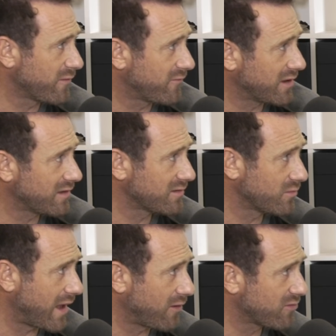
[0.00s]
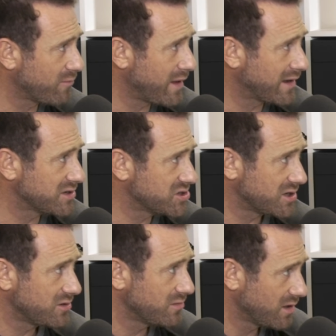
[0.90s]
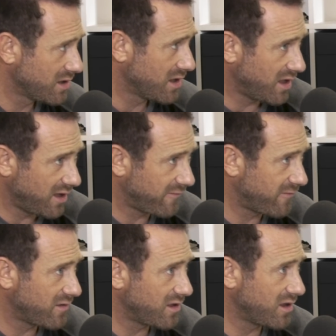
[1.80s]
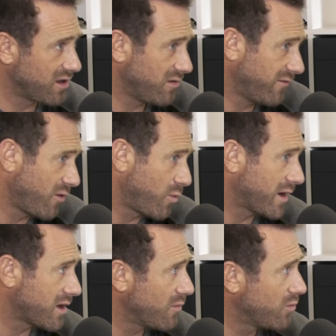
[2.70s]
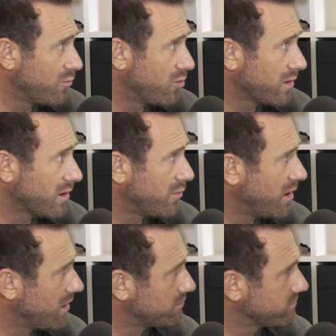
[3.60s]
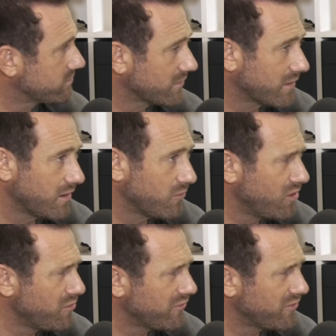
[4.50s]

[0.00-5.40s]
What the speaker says: with things and how to manage. If I wake up one morning, I'm like, why am I